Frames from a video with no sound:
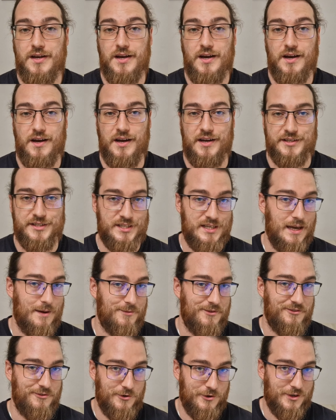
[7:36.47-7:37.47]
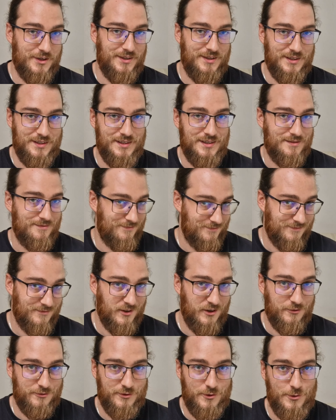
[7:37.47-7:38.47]
except for the,
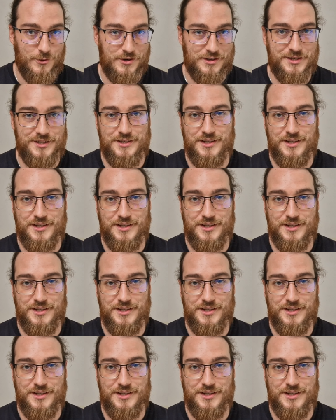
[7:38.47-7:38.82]
of course,